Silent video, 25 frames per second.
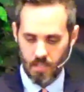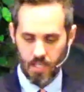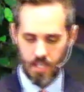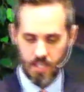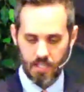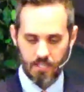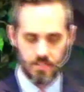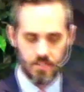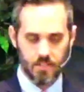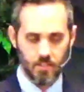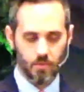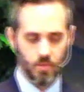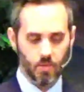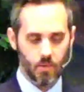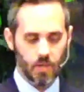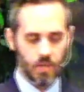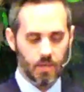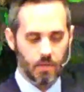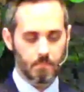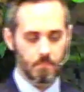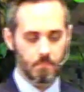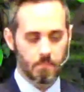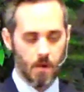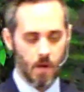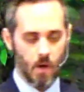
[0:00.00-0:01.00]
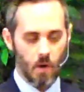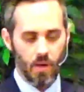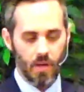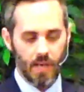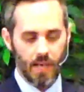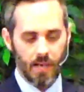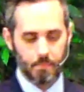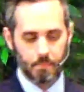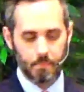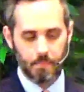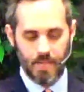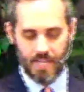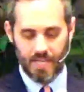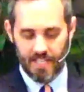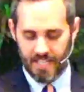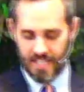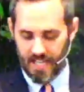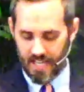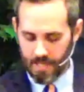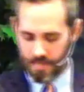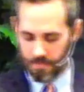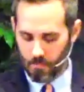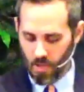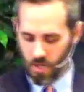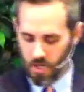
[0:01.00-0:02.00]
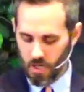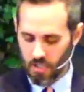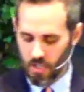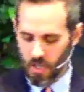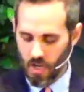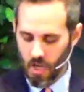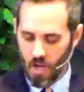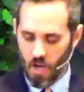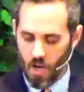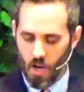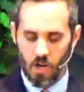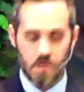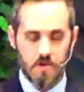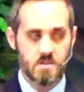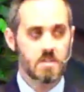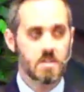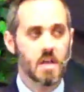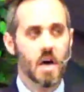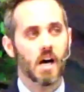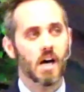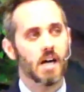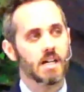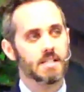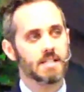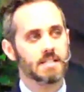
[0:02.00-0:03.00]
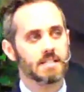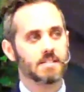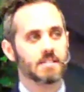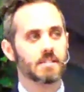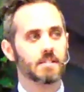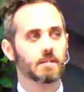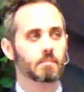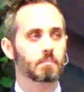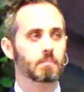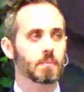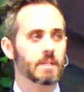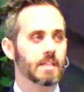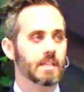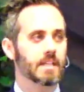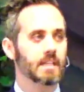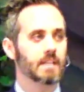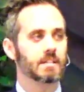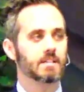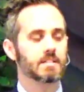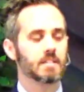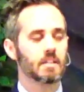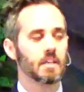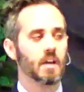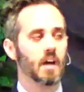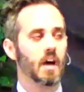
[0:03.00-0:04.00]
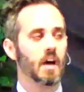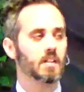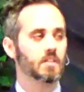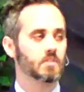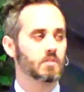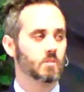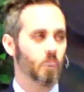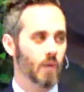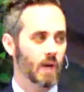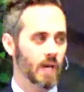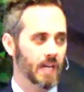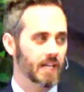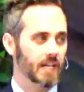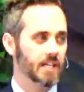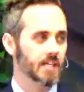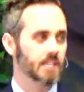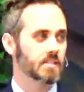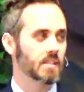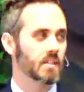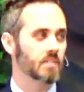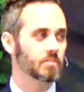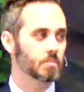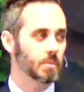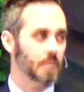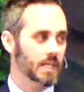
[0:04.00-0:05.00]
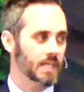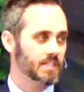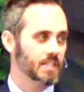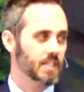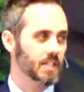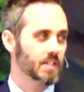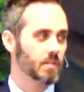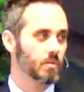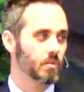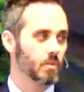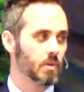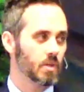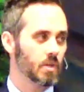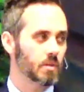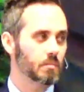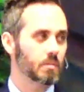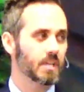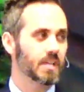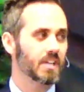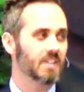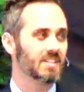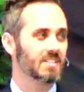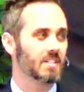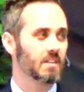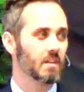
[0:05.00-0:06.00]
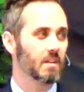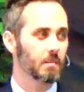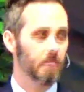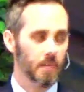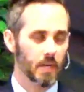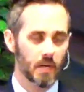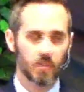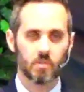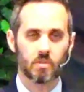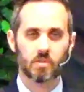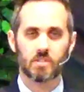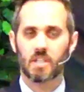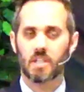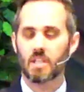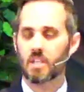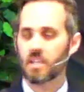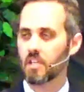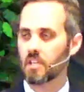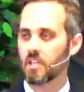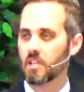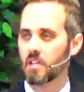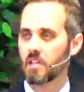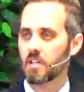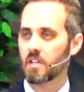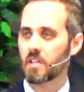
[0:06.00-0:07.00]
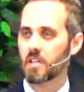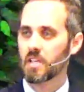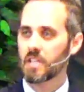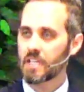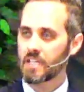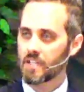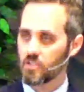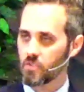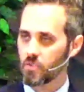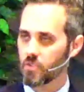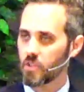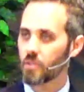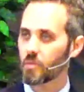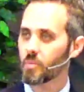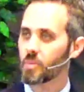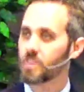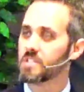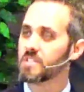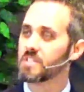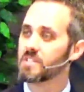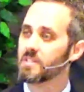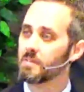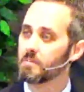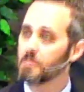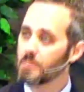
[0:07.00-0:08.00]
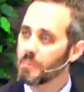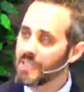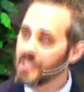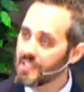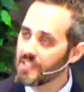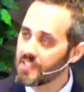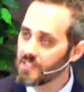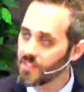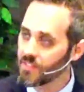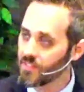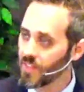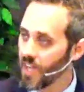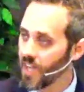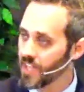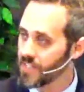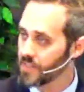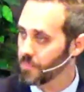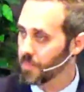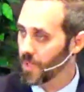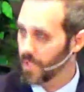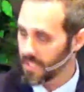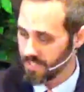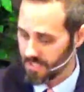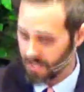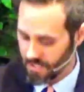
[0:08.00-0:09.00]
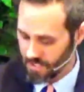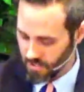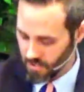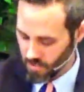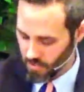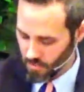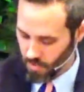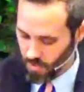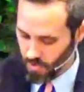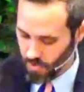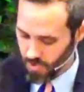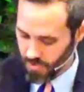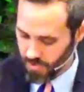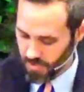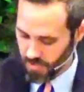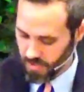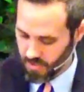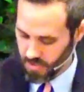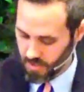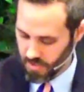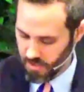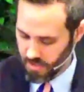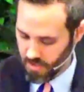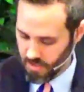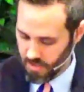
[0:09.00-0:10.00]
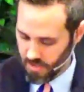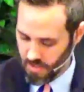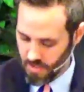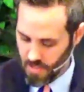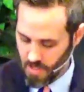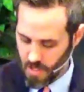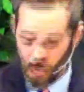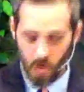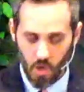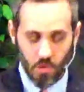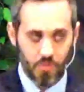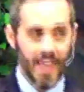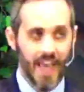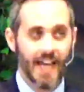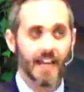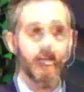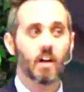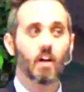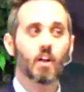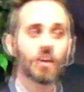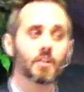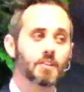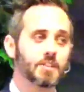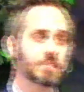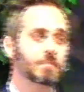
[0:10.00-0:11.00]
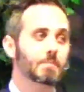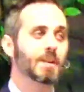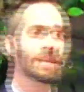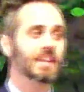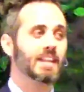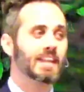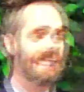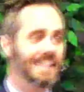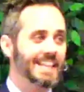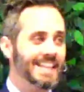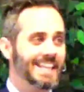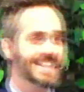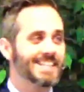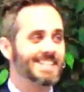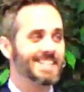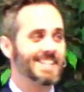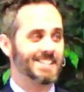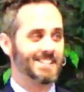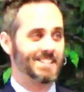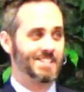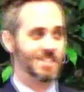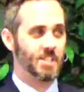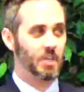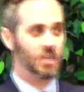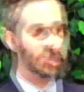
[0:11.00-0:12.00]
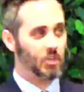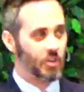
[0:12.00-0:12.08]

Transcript: And so Moab and Ammon are not submitting to God's ways of blessing the world because they're opposing Israel, which is the means of God's blessing to the world. That ultimately leads us to